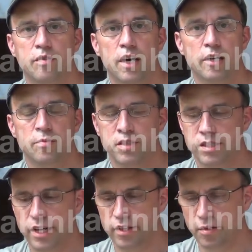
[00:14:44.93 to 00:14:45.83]
volume
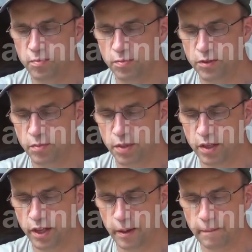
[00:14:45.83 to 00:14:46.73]
inside the
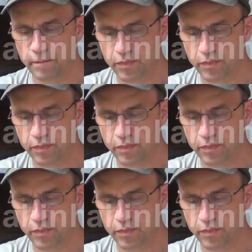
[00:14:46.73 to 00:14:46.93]
building.